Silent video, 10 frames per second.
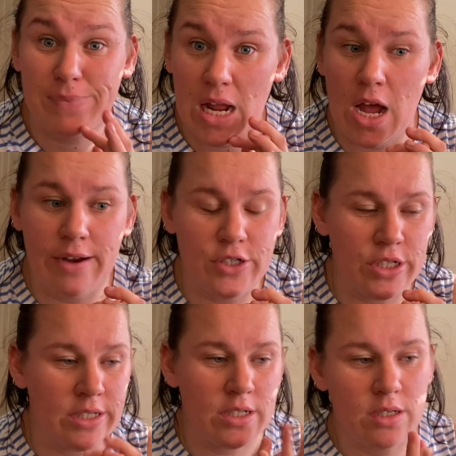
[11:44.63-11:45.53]
I
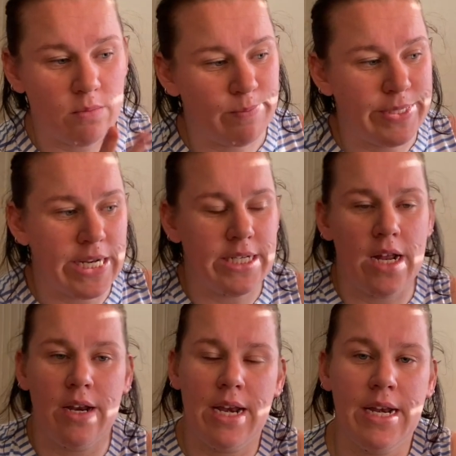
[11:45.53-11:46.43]
just sat
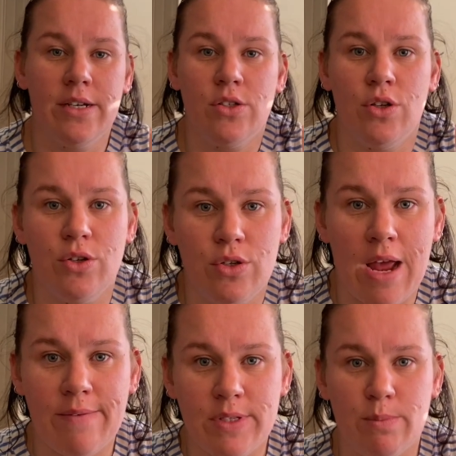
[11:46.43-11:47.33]
down and needed to
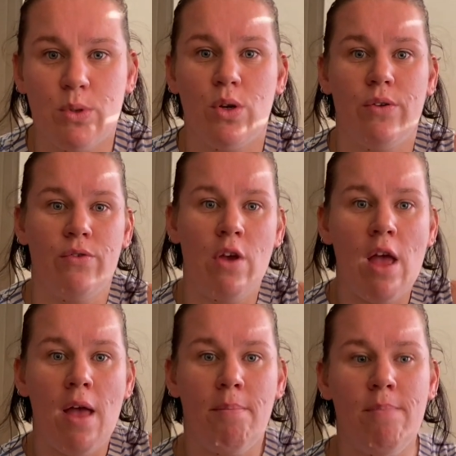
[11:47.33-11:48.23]
have some sort of
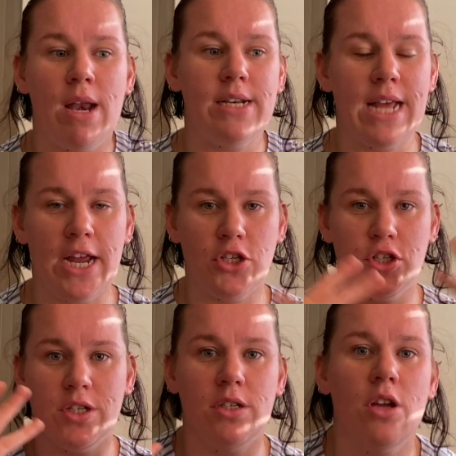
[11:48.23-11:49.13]

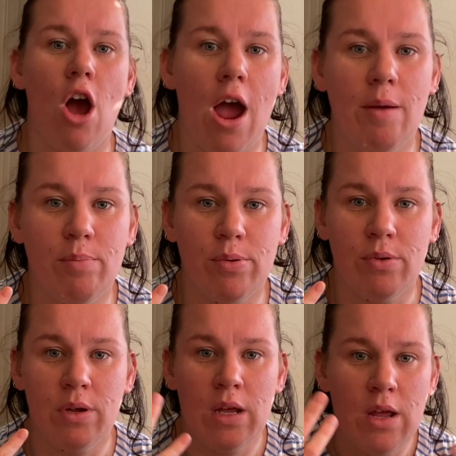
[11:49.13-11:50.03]
meditation type
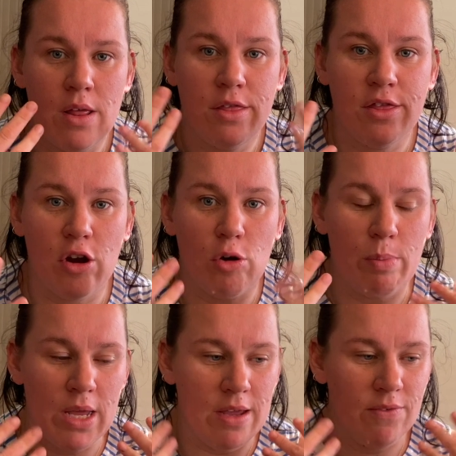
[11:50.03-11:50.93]

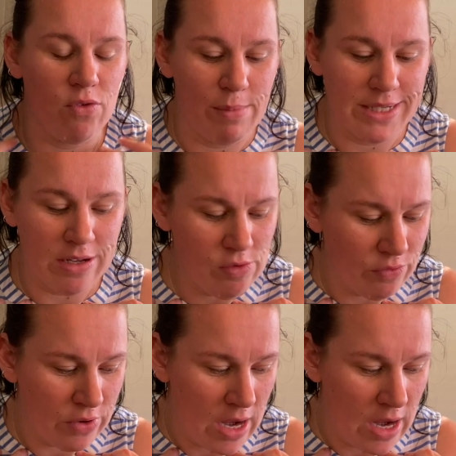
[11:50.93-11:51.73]
therapy for myself.